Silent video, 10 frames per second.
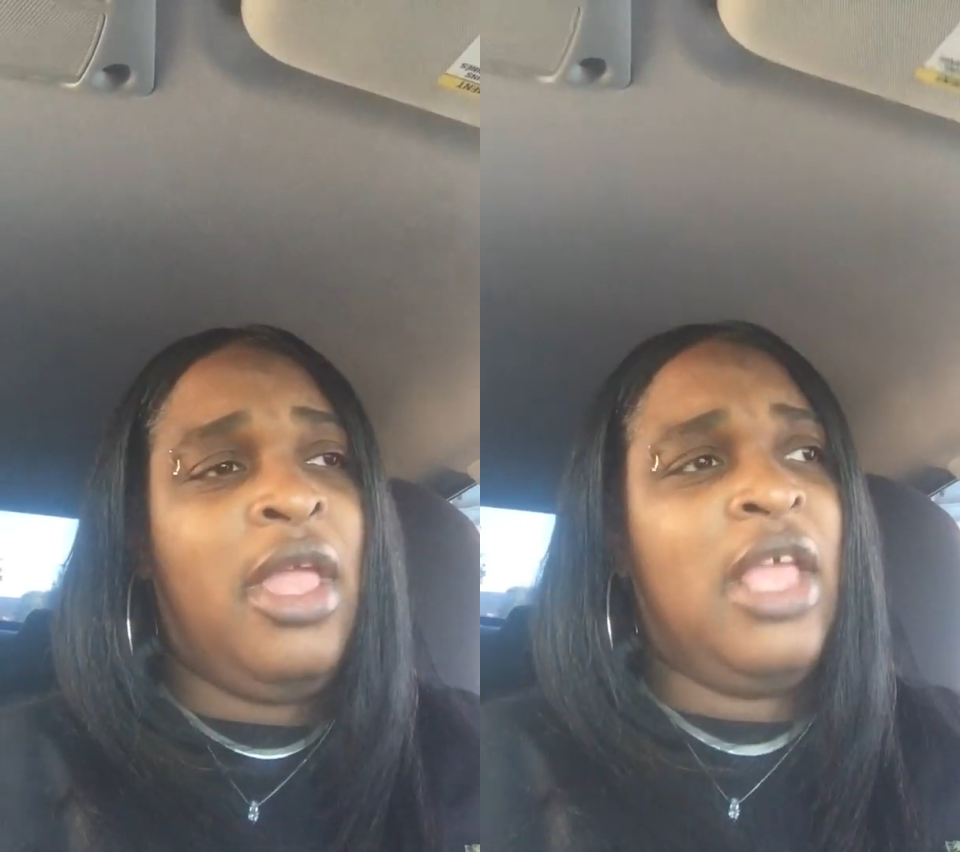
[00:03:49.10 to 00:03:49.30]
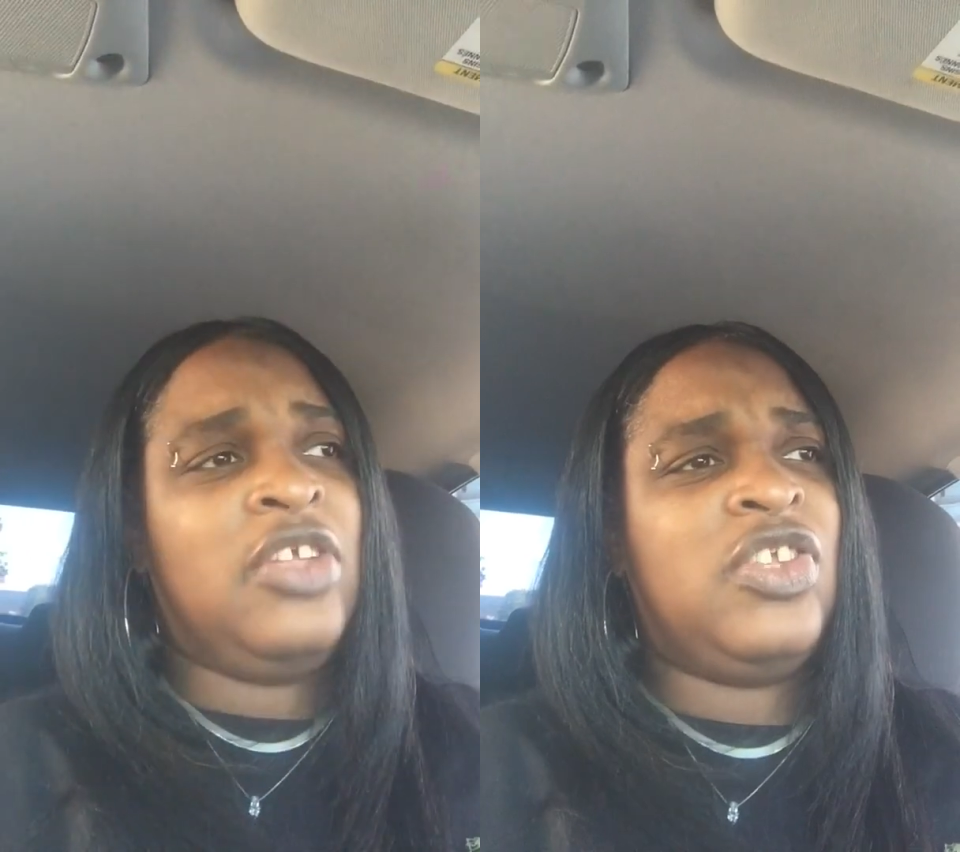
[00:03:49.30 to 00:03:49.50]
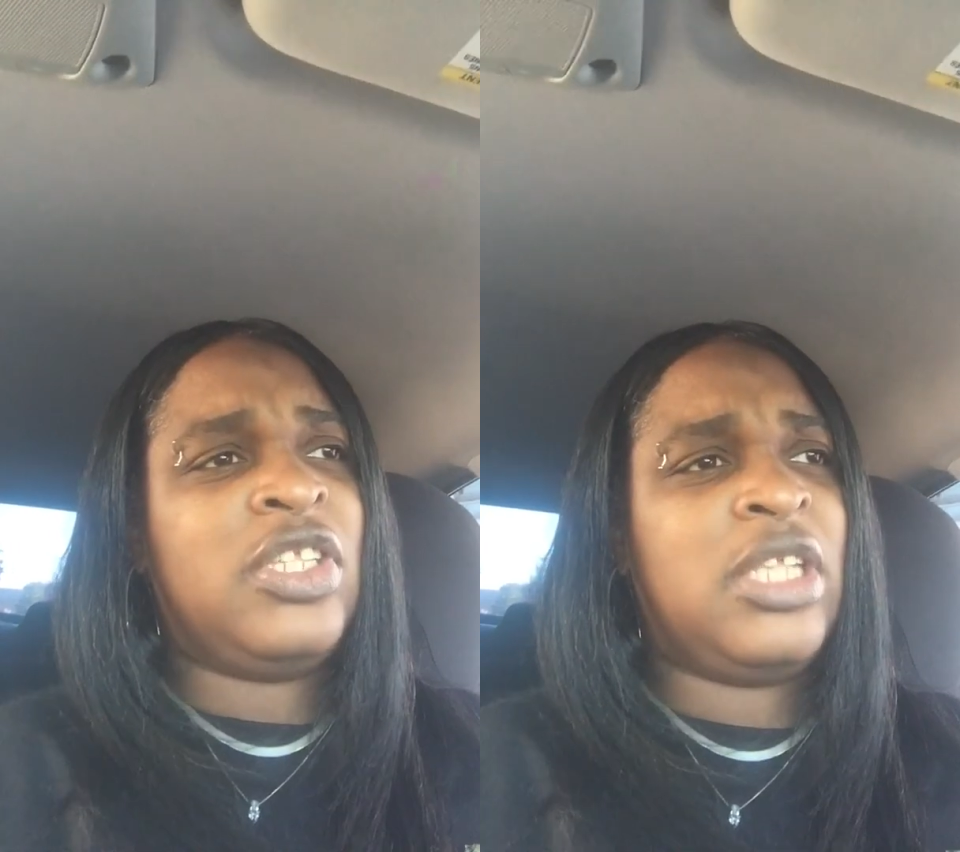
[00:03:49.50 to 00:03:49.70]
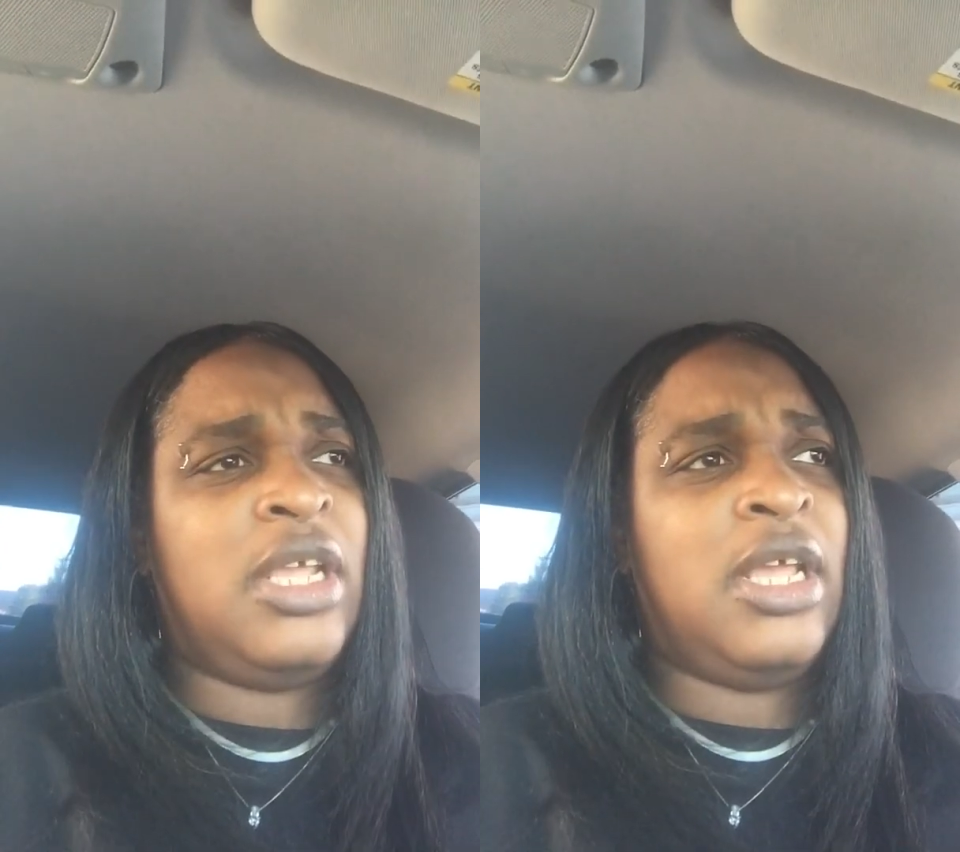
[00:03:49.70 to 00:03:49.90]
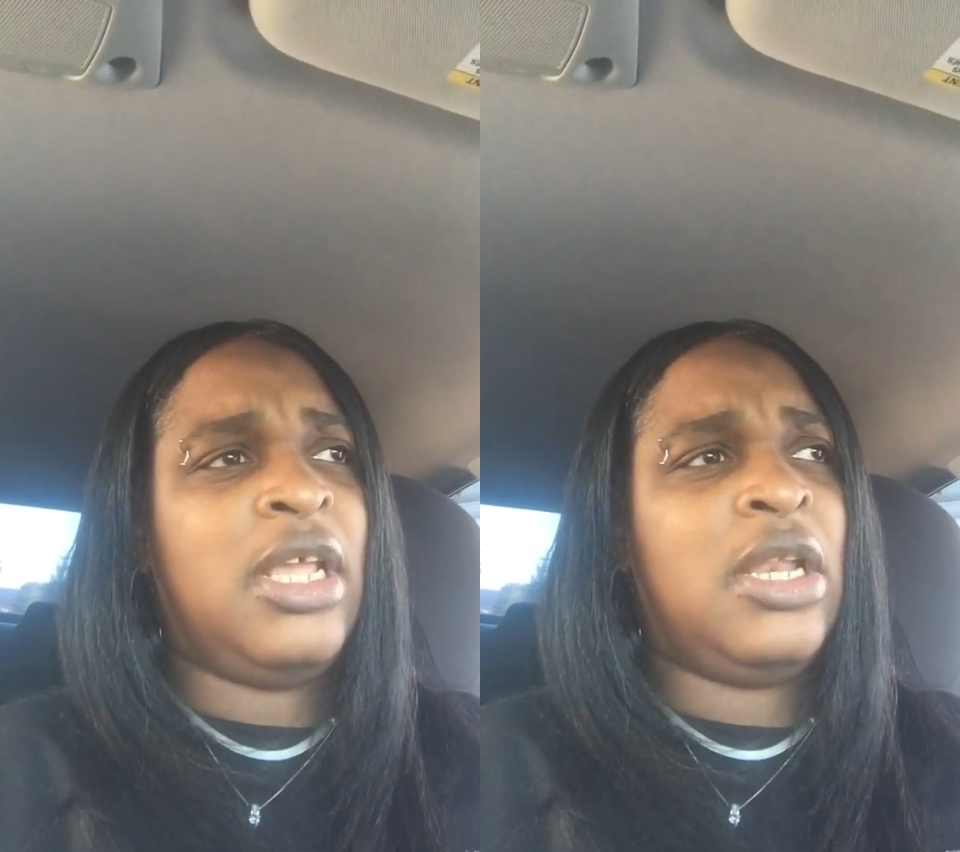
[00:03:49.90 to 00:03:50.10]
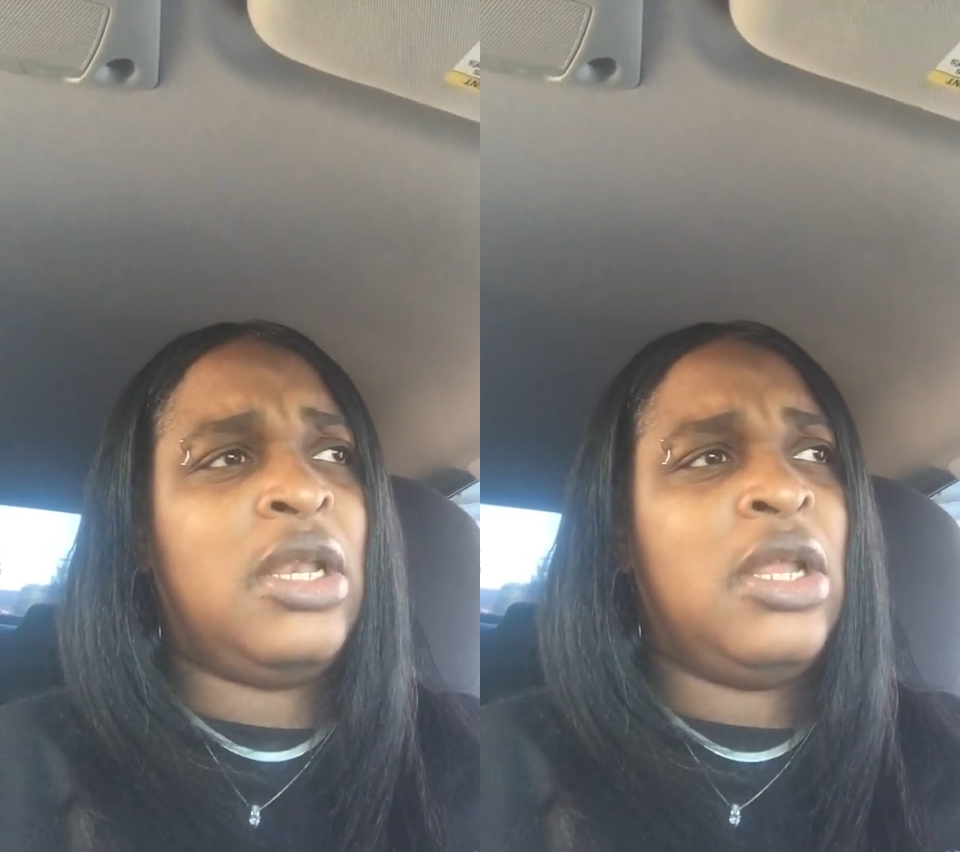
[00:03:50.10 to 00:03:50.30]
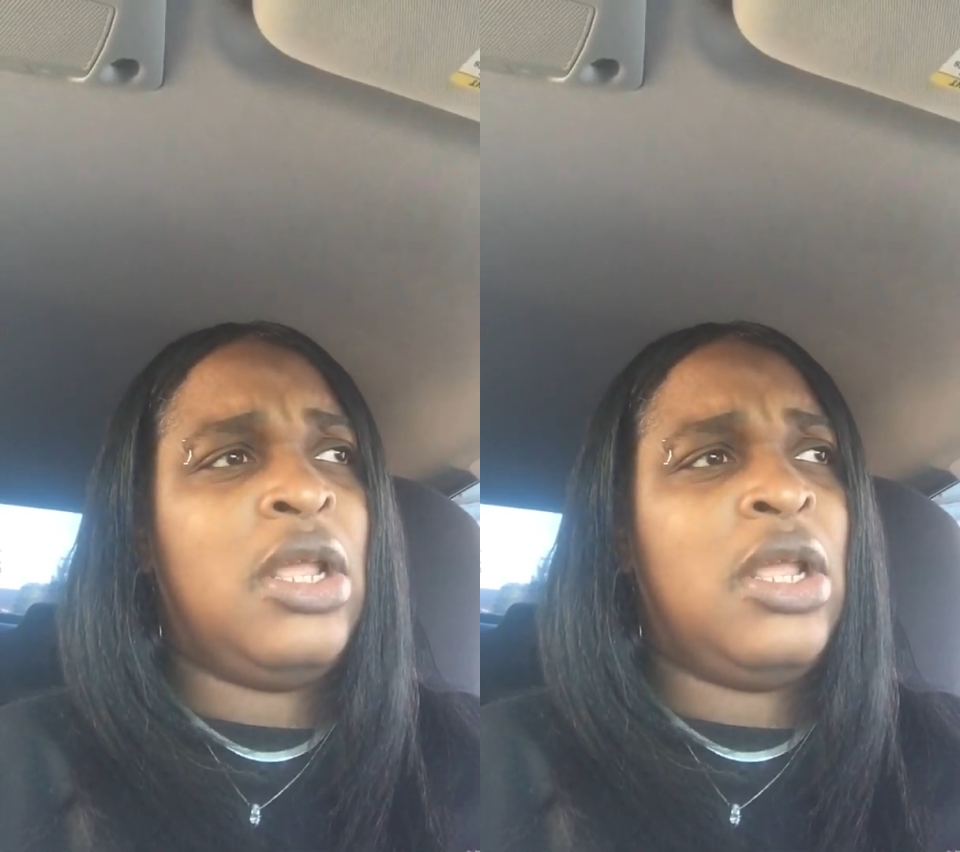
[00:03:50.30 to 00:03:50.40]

and she said